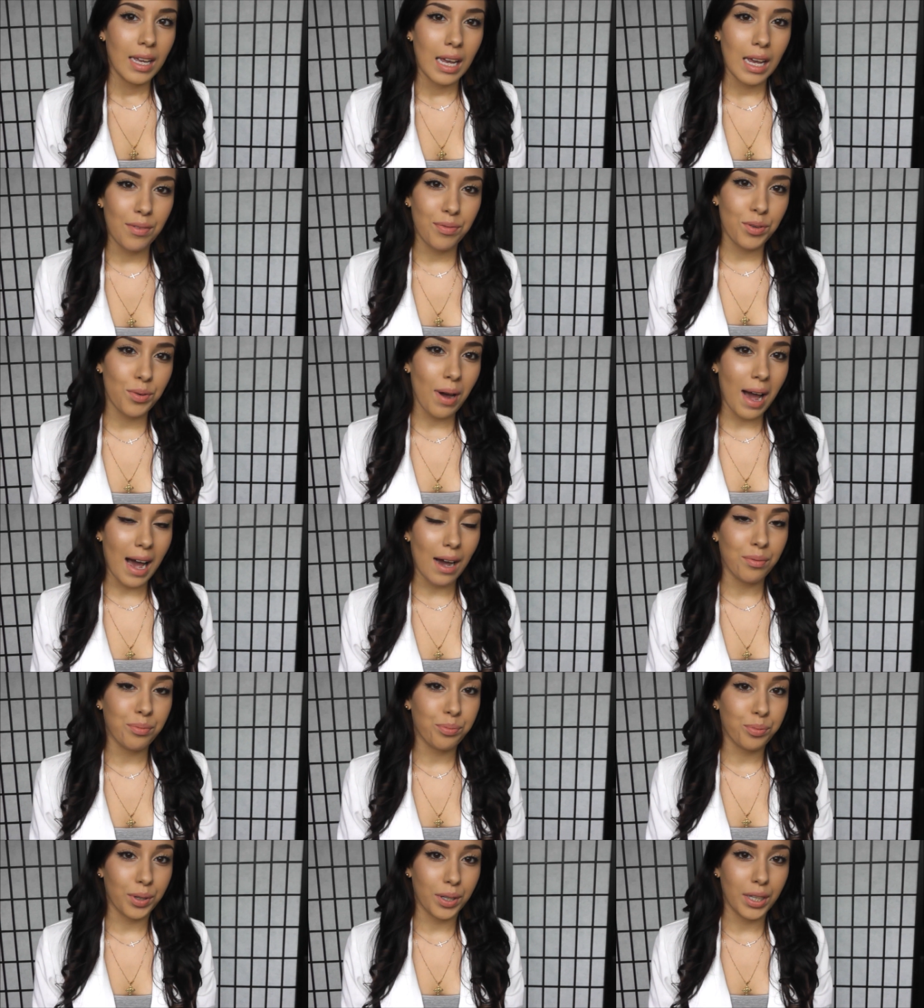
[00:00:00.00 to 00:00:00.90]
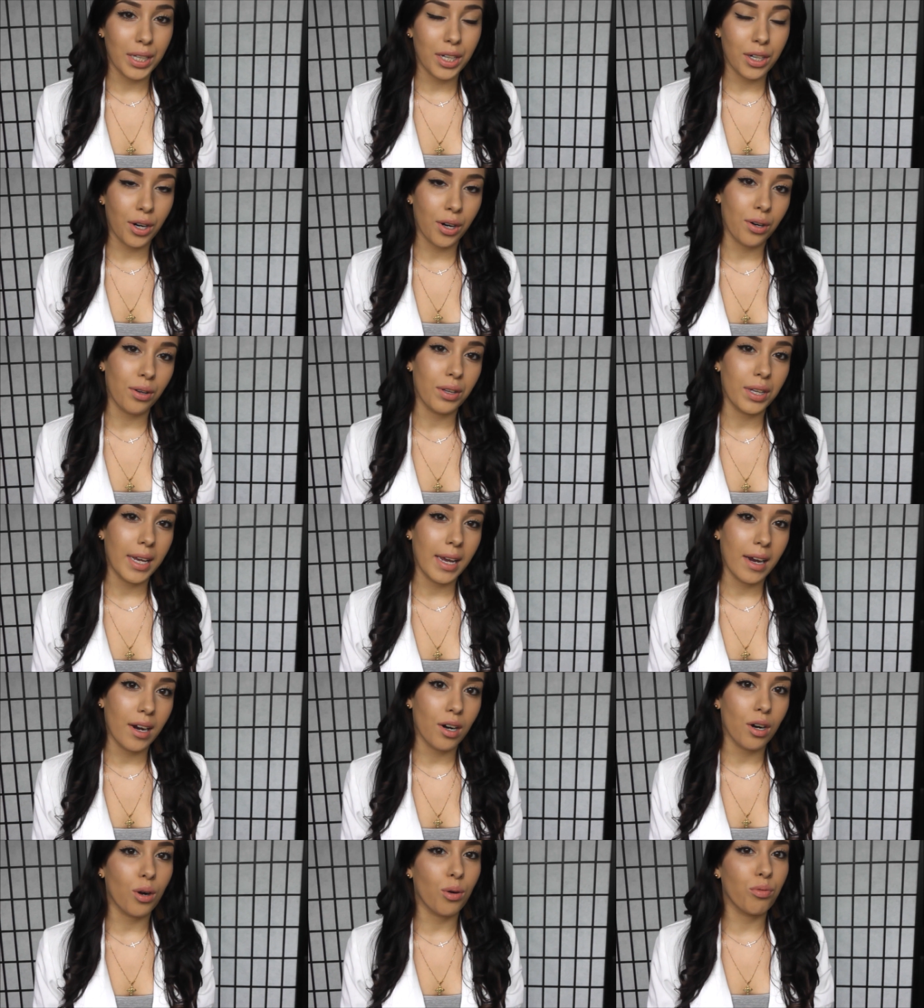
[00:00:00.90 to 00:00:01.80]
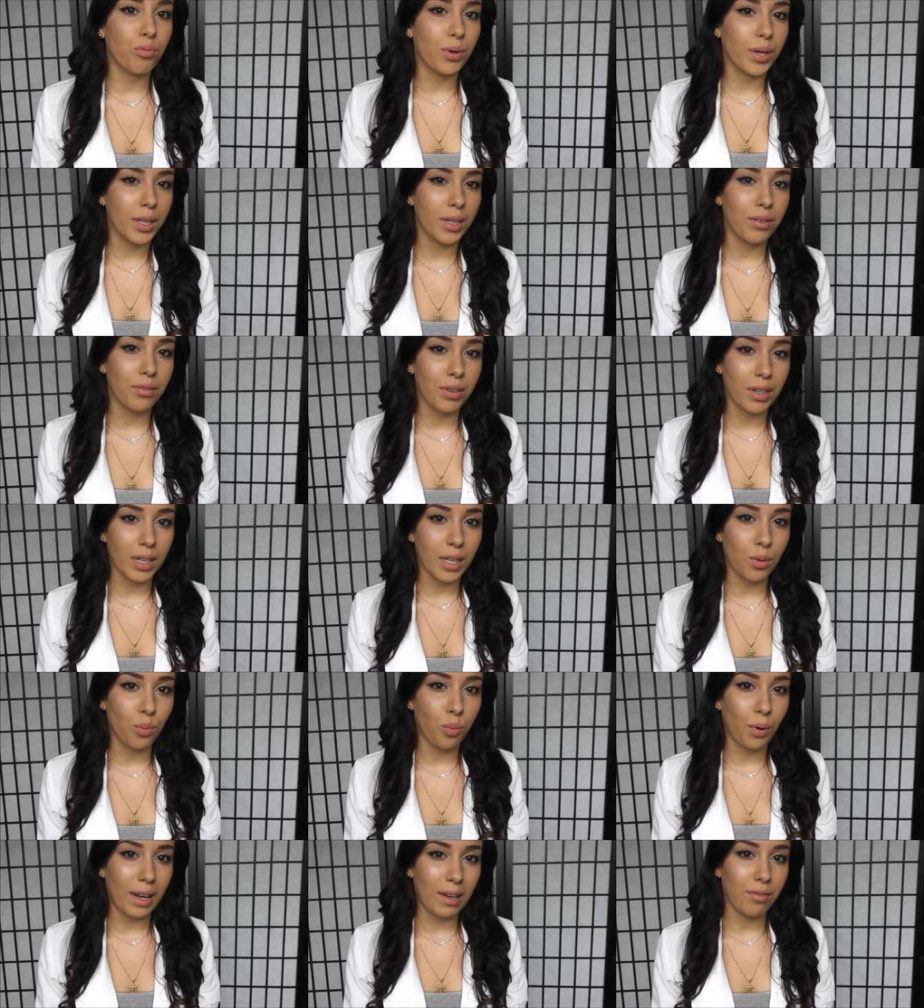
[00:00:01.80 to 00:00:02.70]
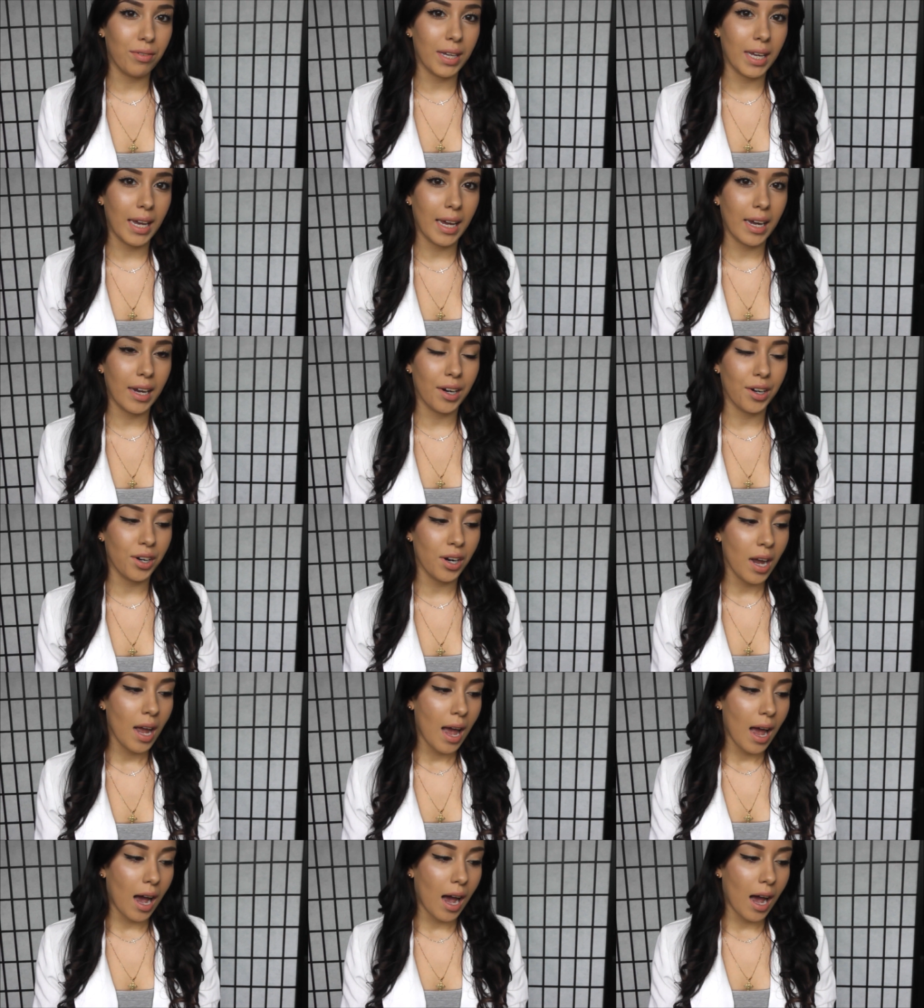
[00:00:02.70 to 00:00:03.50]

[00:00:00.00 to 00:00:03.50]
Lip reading: If you have really curly hair or really, really wavy hair,